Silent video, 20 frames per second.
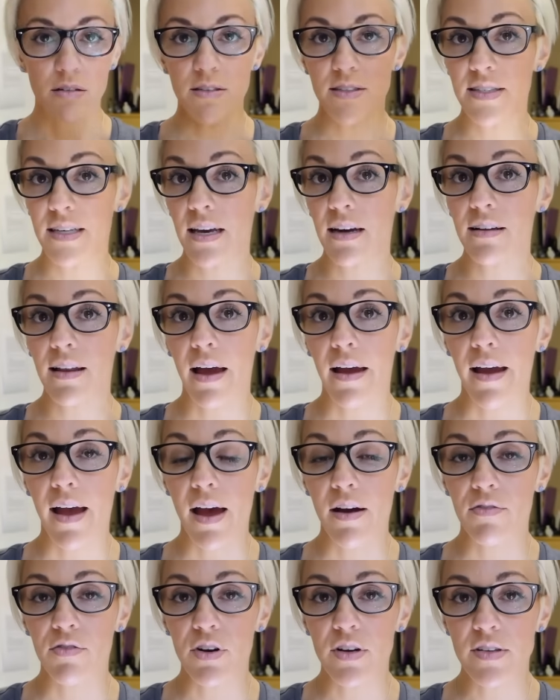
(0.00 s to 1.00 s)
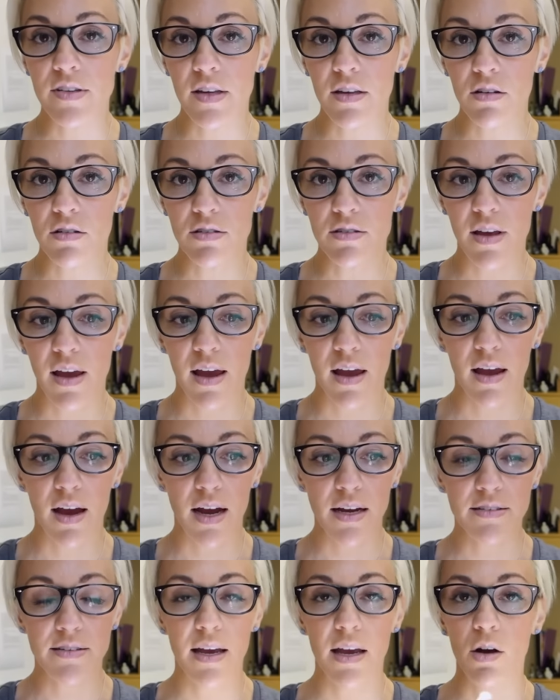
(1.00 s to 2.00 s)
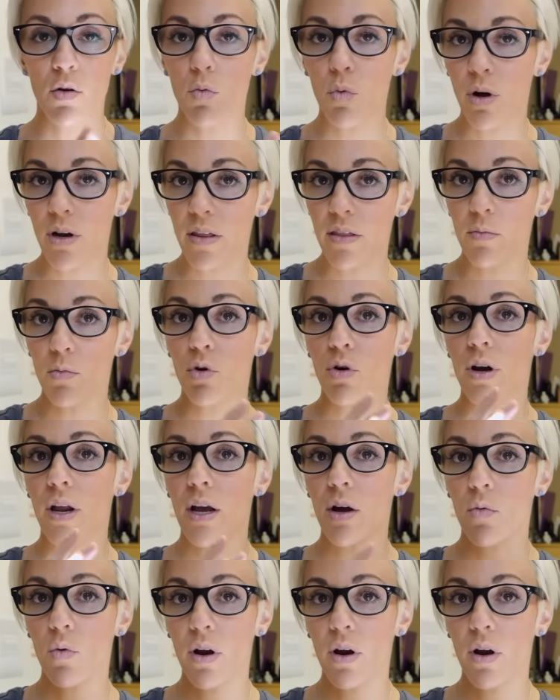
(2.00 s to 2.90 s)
C L A, every single day I take one in the morning,